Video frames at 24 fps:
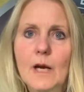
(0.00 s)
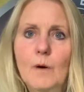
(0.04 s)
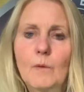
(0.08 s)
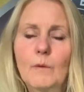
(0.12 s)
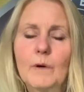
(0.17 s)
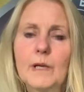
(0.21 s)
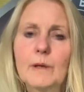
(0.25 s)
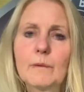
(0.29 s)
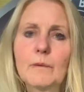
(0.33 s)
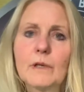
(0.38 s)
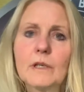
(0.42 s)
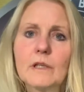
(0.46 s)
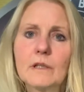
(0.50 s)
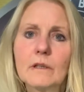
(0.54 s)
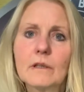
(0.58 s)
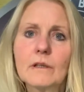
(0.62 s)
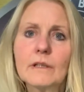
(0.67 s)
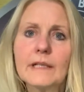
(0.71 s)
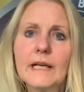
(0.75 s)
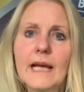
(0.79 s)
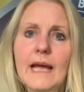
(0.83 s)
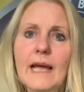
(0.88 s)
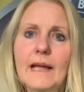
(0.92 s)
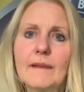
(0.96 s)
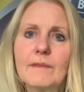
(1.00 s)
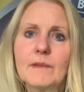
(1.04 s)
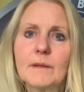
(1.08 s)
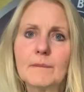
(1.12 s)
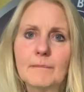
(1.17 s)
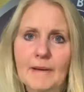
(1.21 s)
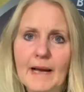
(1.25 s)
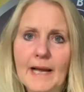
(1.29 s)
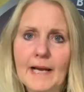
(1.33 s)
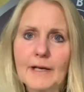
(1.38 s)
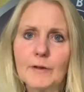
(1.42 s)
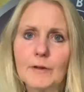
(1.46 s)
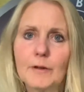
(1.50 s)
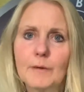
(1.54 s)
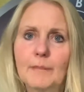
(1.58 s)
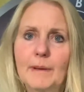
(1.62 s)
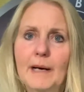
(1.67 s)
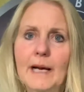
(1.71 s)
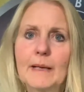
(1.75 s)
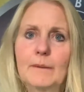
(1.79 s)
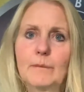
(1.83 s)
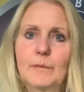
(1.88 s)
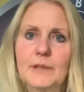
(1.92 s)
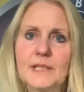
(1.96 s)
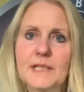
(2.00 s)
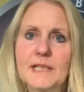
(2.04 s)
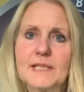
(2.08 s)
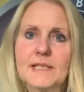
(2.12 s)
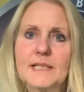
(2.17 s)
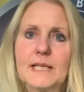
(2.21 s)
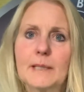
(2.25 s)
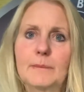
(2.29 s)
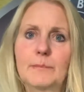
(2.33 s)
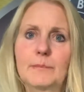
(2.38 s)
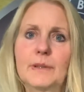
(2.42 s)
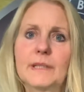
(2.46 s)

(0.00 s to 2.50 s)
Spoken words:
we would look at the microbiome reset,